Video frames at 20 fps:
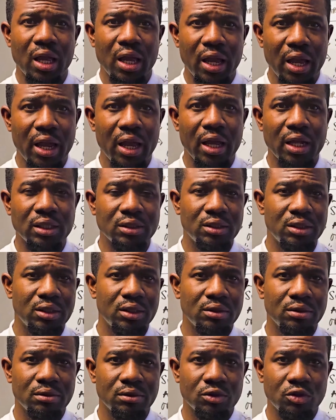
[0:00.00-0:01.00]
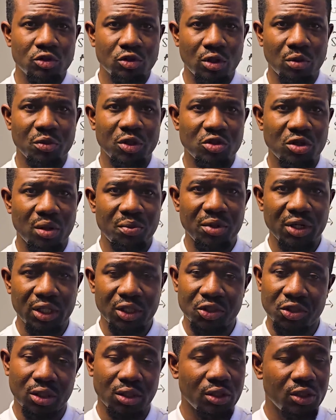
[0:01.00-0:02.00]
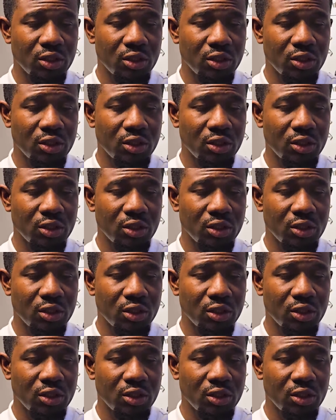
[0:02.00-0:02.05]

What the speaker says: and submit your application.